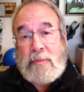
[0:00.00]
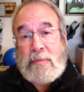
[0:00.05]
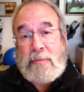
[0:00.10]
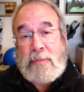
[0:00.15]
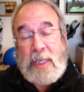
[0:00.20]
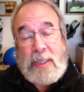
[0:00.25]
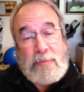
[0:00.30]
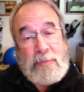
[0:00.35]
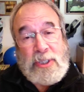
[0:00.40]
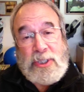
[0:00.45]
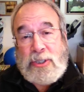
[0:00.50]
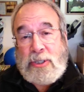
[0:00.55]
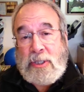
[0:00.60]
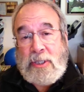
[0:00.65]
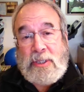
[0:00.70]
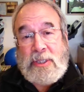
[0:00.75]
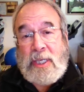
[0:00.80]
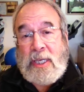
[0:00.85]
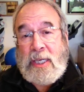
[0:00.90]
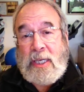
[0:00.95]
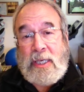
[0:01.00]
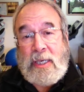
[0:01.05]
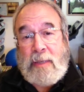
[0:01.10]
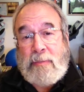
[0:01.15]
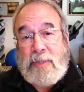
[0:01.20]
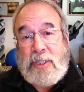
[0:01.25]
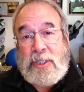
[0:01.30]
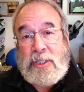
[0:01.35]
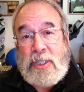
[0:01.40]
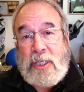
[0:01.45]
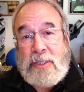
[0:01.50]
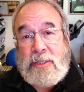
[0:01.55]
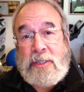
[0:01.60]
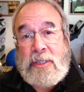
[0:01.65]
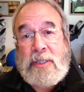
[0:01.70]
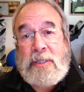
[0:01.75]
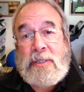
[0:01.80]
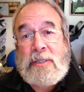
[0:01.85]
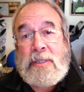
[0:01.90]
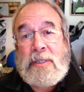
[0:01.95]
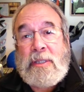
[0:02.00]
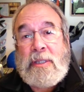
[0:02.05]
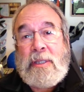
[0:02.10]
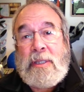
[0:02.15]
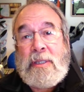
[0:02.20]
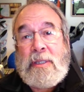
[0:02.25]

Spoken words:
My mission is economic justice,